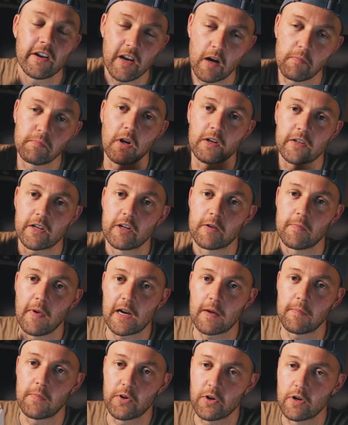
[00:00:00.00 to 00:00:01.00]
now plugged into my
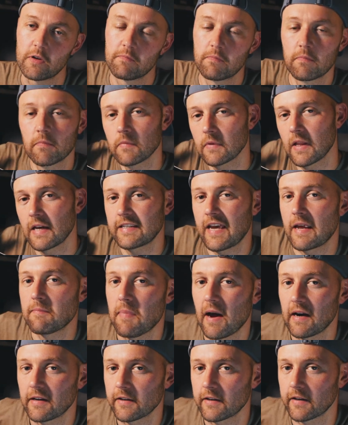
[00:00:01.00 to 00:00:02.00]
computer. Let's head
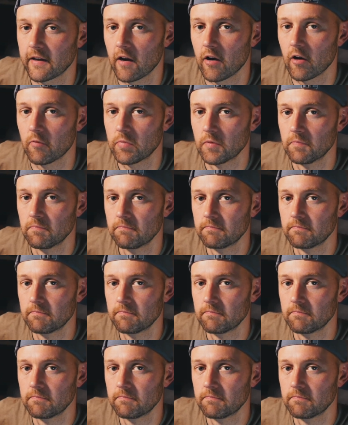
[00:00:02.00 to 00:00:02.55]
back to GitHub.